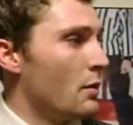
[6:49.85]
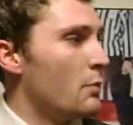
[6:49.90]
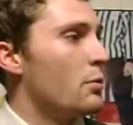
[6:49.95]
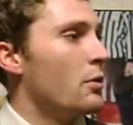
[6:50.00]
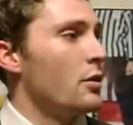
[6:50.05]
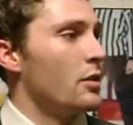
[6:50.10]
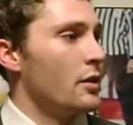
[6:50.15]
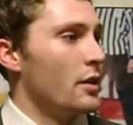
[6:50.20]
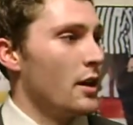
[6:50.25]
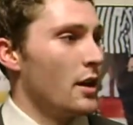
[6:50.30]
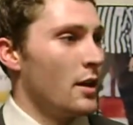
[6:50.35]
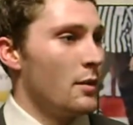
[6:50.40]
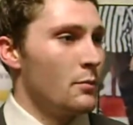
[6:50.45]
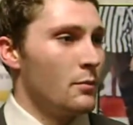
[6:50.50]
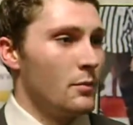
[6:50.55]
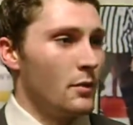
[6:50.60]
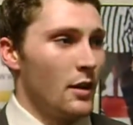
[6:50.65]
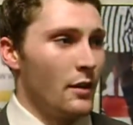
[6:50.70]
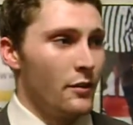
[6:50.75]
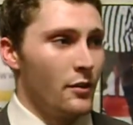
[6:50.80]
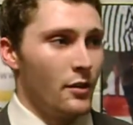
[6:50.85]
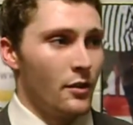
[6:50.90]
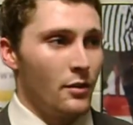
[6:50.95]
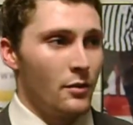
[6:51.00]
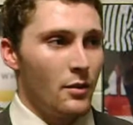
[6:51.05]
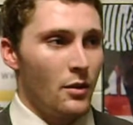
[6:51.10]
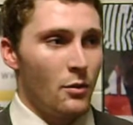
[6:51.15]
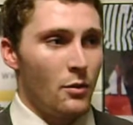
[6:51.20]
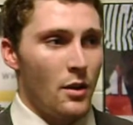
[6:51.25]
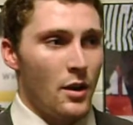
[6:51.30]
putting the game after
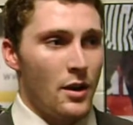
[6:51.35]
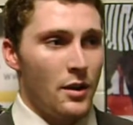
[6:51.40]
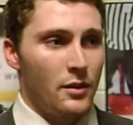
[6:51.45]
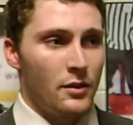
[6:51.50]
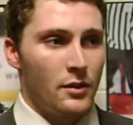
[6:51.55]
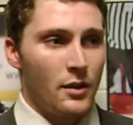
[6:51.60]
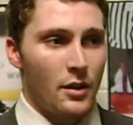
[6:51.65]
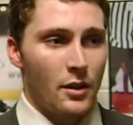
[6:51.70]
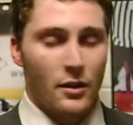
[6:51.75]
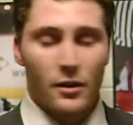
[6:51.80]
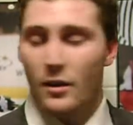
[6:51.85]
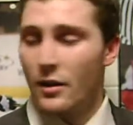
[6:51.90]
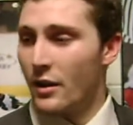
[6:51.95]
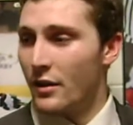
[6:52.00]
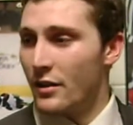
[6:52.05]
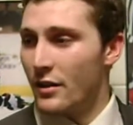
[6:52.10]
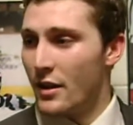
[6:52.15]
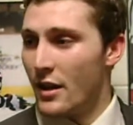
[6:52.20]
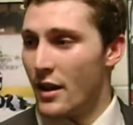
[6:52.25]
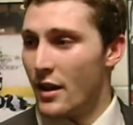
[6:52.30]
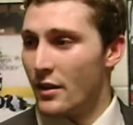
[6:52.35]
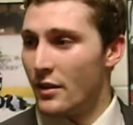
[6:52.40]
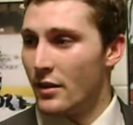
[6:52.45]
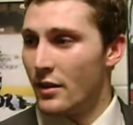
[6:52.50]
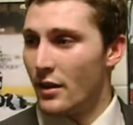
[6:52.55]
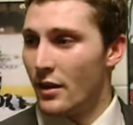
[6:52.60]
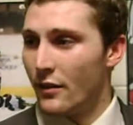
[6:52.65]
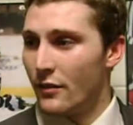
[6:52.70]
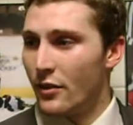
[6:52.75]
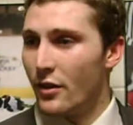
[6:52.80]
away there at the end
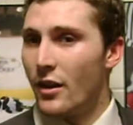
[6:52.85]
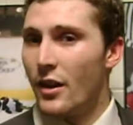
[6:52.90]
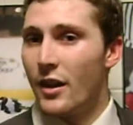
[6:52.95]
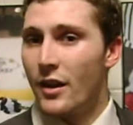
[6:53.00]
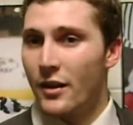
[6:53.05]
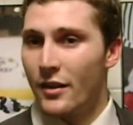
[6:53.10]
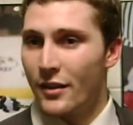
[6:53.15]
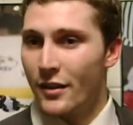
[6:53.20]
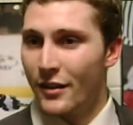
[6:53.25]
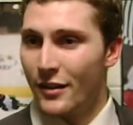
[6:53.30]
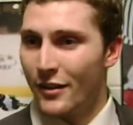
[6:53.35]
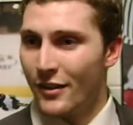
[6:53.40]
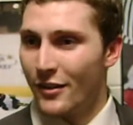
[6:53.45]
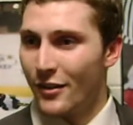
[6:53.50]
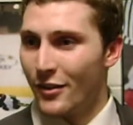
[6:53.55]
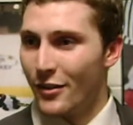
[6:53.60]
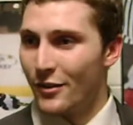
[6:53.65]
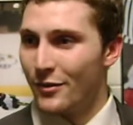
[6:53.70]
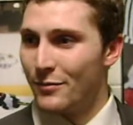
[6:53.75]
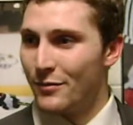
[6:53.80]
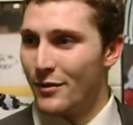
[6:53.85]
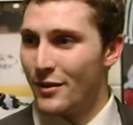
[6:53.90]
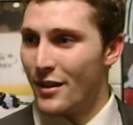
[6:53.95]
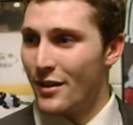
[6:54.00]
to Hank, or